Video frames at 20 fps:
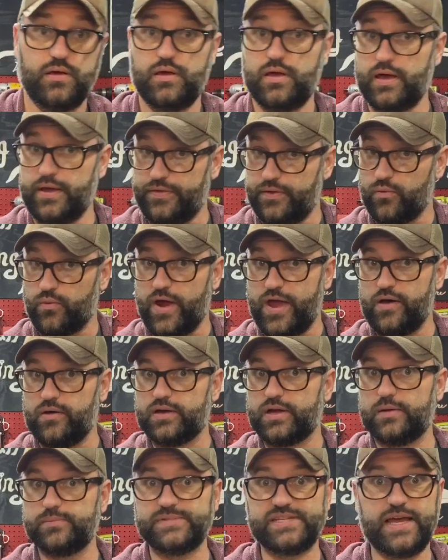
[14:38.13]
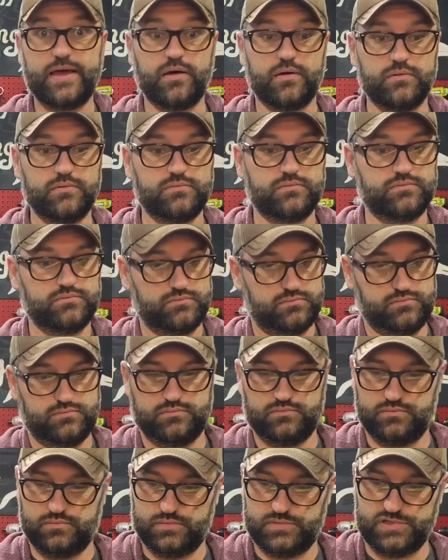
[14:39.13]
and the rail comes out.
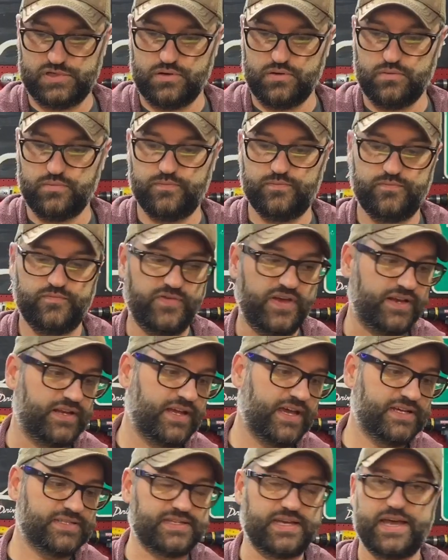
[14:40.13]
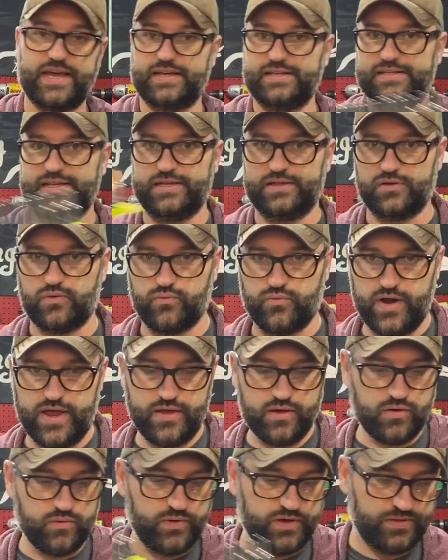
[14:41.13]
So fantastic. I can take the
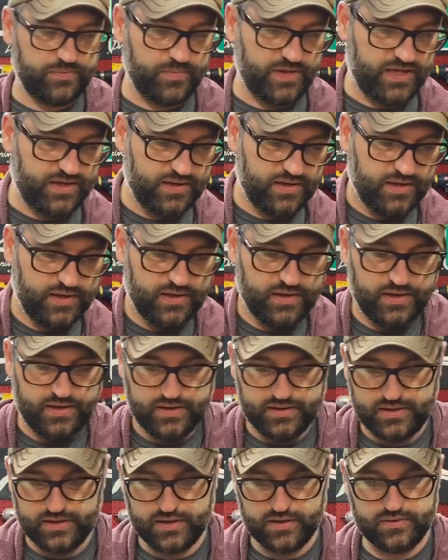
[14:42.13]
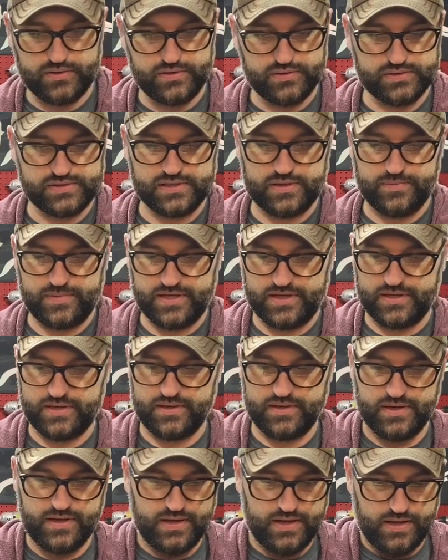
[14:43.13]
rail with me to go do something.
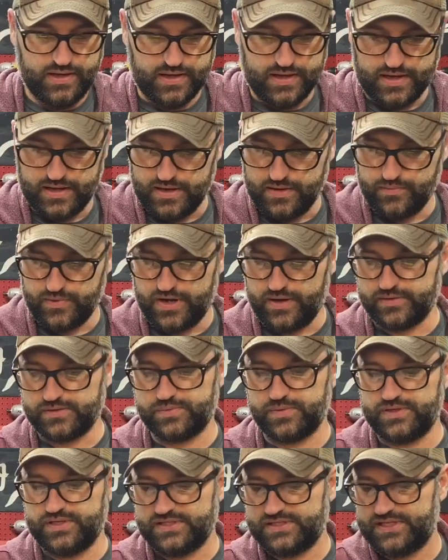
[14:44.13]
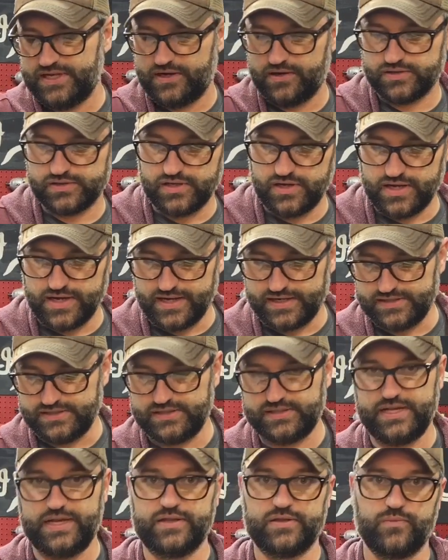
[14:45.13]
Uh, when I was putting the stickers on, I could just
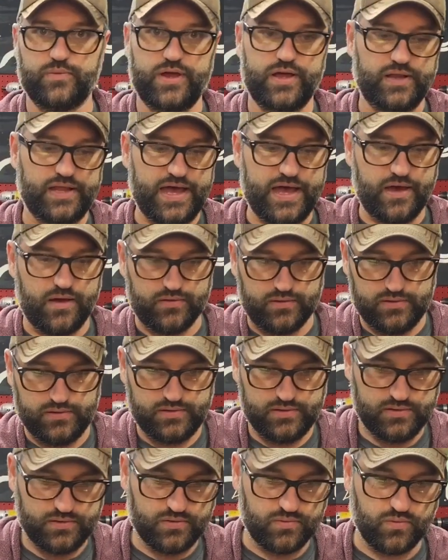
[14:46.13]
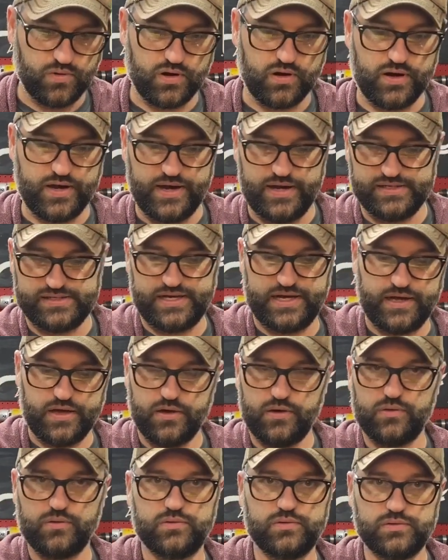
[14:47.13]
take the rail out, work on it as I
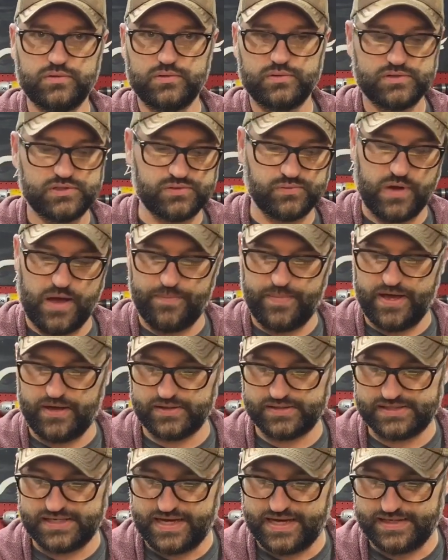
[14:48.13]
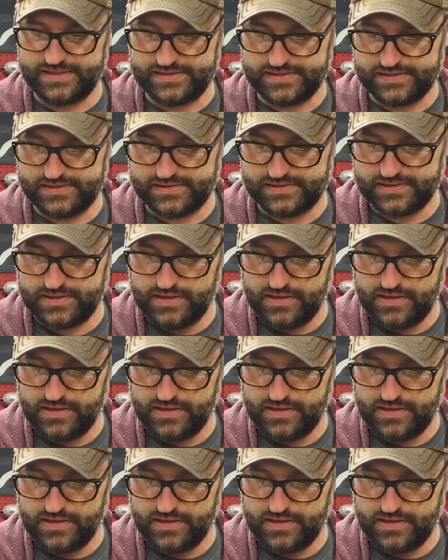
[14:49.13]
go, swap out sizes